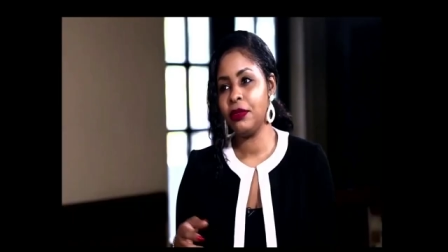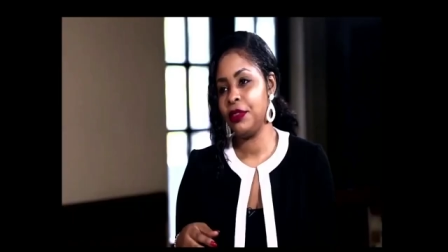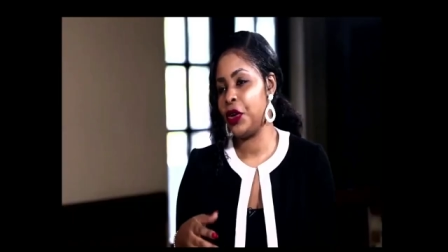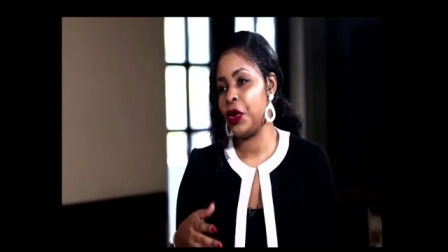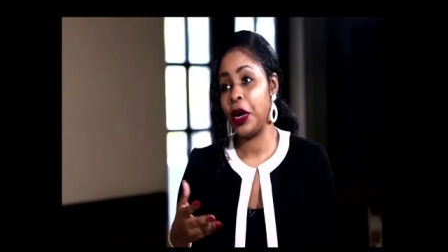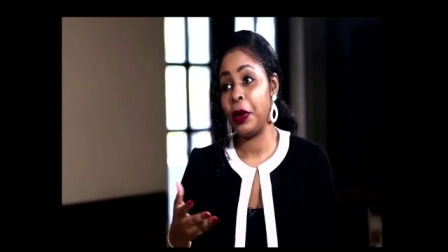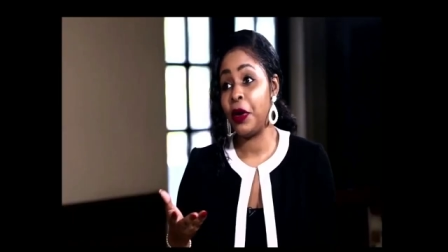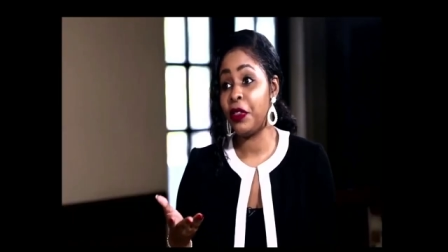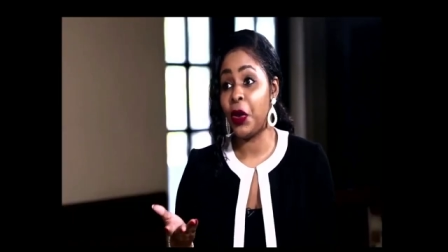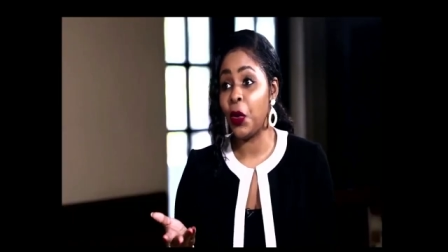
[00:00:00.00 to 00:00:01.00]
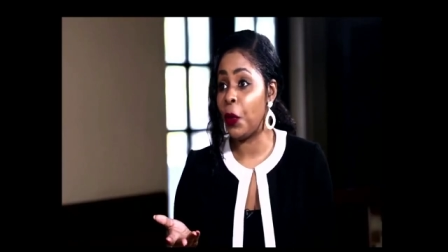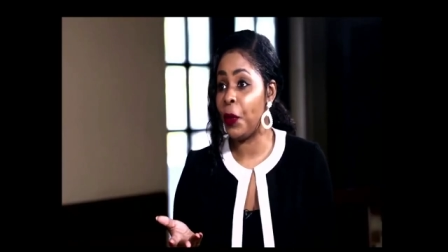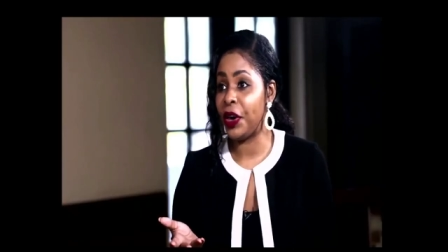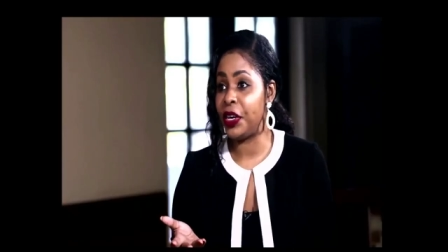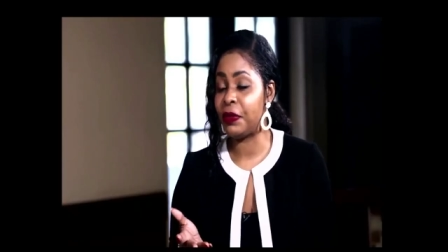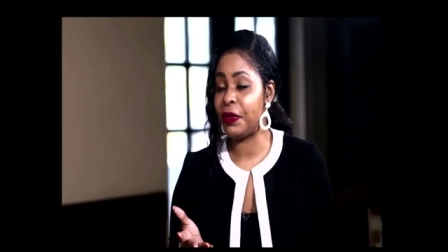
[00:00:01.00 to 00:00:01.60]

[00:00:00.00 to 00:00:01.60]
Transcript: You know, what about the low points?